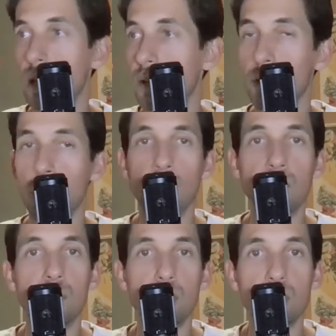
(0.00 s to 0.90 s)
if you're going
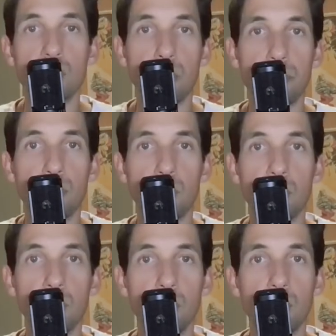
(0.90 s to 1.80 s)
to do
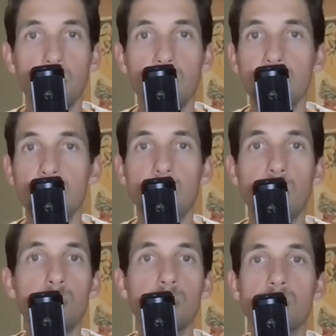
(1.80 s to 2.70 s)
something,
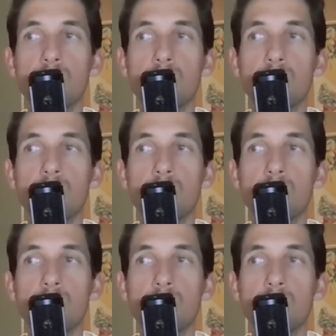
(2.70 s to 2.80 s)
don't